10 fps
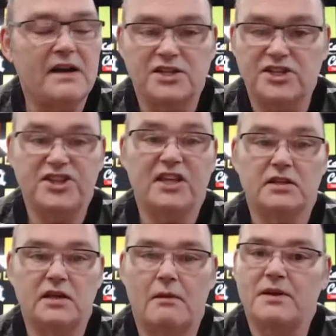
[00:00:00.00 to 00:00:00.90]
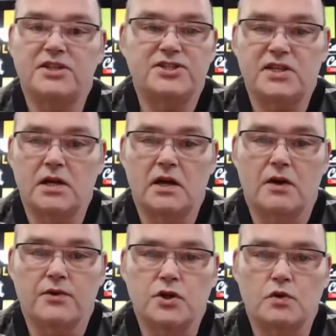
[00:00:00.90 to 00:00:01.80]
you'd think that, I mean, you see
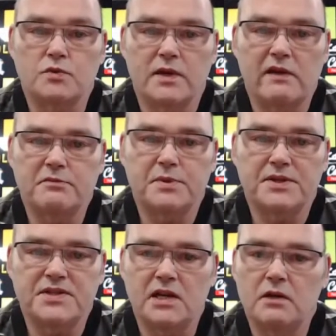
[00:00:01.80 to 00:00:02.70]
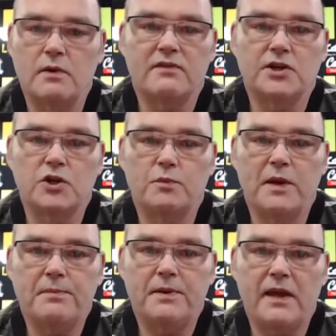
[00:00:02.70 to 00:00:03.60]
on news where everybody's saying, "Oh, we've got no
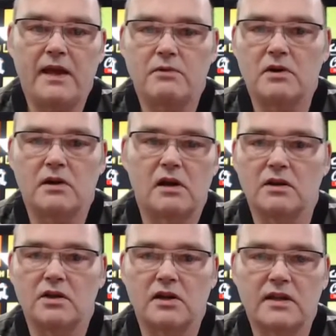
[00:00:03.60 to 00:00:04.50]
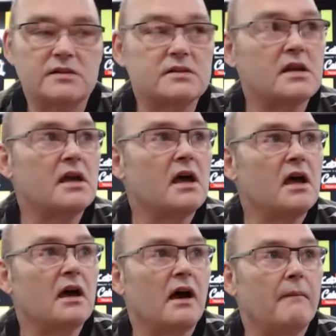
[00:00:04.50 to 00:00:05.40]
PPE, we've got none of this."
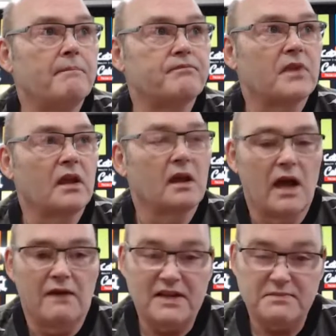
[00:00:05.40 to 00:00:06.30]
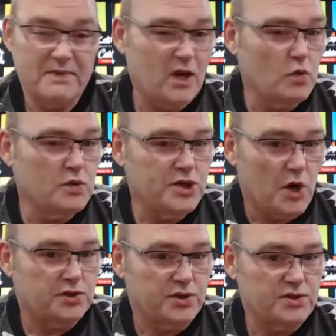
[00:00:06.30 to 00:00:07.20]
I've asked my own
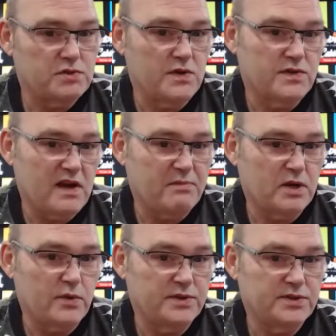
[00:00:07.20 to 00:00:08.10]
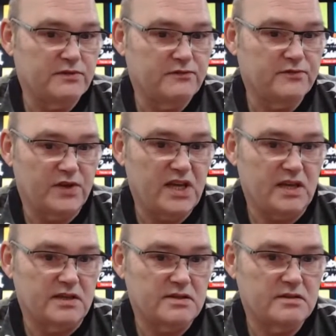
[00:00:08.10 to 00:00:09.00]
doctors, the one that I've been going to for
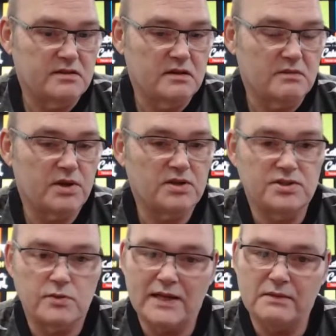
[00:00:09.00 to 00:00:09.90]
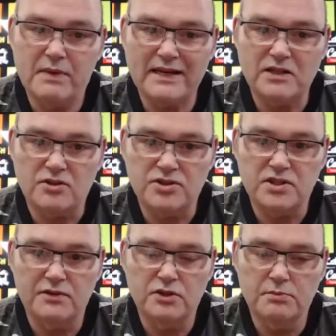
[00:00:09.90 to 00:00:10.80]
years, because it's quite a big doctor. They
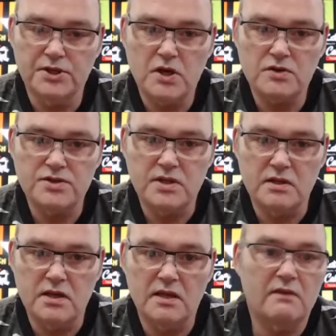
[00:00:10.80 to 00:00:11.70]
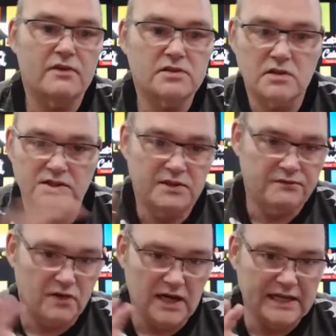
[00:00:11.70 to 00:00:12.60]
have a number of doctors in there, and they have
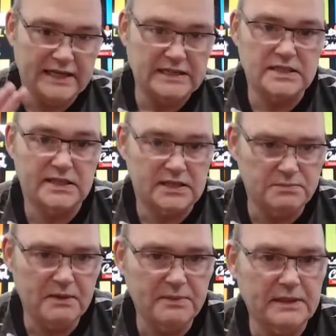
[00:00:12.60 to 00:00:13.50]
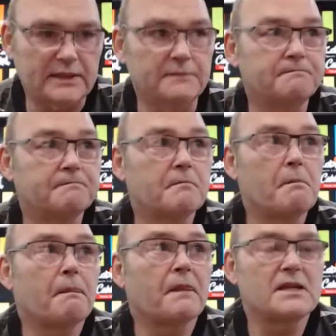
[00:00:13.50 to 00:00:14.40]
different clinics and things. It's a big building.
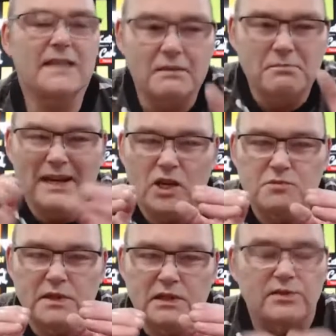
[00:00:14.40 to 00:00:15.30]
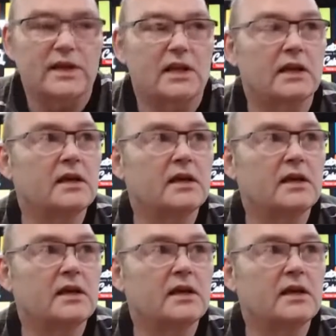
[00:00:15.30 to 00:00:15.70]
It's like a mini hospital, really.